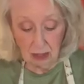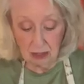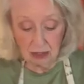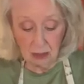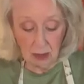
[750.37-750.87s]

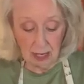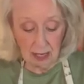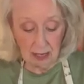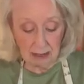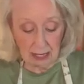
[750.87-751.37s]
So
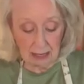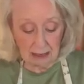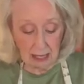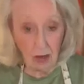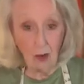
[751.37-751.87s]
I
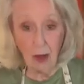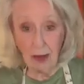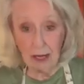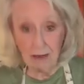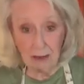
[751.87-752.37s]
saw
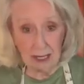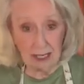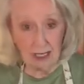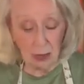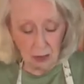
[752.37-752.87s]
everybody
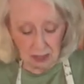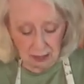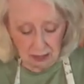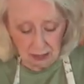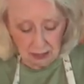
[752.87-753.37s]
going and